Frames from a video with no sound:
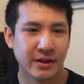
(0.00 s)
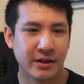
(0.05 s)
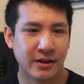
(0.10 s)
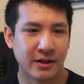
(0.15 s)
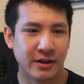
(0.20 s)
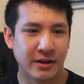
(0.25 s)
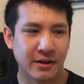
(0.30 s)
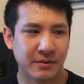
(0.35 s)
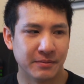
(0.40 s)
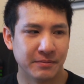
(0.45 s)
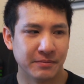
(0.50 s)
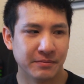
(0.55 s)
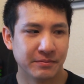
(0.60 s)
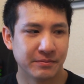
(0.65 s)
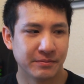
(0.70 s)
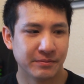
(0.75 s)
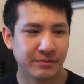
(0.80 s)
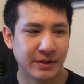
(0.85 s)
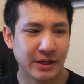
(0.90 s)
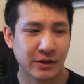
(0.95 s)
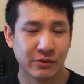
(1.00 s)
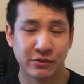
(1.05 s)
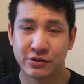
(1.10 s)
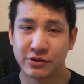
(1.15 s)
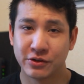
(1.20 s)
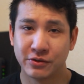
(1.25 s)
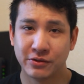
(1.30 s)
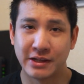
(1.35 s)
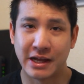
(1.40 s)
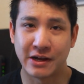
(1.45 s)
Yeah, it was
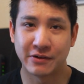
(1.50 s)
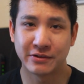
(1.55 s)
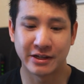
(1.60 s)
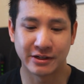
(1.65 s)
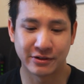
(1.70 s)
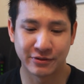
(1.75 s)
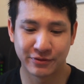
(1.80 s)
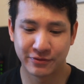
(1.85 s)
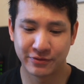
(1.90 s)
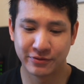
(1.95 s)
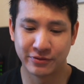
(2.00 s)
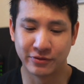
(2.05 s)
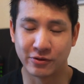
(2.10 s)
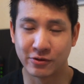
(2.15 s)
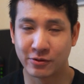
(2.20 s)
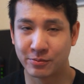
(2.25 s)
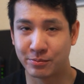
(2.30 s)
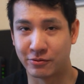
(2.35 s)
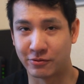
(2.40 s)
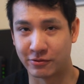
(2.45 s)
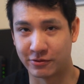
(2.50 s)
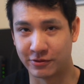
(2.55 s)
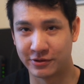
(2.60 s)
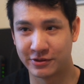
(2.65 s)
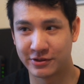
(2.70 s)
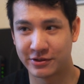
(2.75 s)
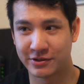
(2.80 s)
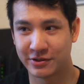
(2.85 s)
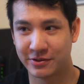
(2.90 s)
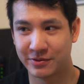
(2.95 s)
so loud that the
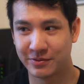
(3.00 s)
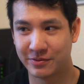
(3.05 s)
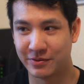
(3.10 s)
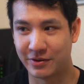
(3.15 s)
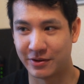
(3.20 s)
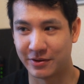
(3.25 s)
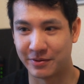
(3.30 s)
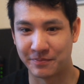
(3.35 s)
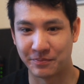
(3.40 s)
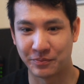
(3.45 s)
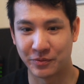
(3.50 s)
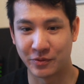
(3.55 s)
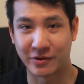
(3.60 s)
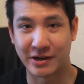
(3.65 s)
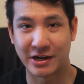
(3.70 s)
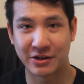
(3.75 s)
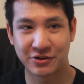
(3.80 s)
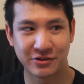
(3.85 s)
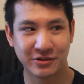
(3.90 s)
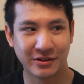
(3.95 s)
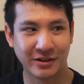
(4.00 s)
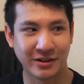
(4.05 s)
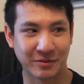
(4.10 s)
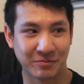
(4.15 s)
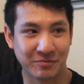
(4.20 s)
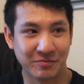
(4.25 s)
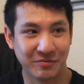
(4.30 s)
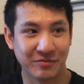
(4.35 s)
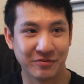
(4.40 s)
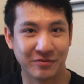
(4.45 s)
floorboards were actually like
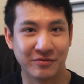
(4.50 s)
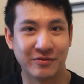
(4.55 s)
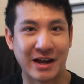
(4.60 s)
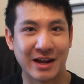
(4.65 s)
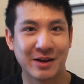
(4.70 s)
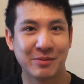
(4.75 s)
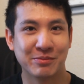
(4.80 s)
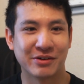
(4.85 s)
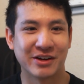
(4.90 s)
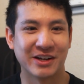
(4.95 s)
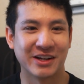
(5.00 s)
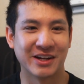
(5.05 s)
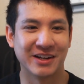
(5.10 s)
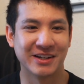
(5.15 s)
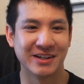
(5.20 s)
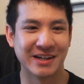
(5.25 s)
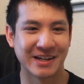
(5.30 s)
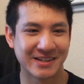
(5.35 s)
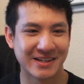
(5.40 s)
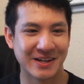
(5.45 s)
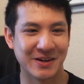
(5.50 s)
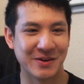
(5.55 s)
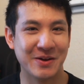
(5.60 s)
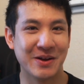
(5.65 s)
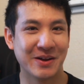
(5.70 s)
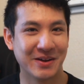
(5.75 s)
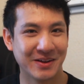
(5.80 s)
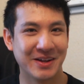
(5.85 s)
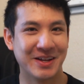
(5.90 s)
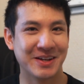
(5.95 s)
vibrating. That's how
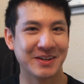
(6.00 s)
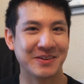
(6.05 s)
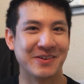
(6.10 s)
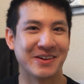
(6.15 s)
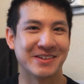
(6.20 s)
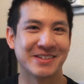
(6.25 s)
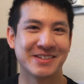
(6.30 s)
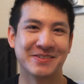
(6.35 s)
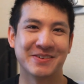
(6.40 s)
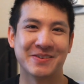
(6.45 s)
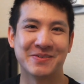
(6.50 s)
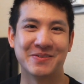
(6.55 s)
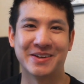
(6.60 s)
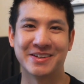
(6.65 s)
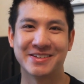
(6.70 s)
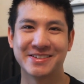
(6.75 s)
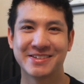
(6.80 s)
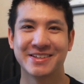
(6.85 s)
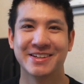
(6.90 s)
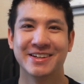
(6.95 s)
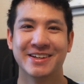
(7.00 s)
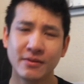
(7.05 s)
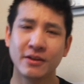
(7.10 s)
aggressive it was.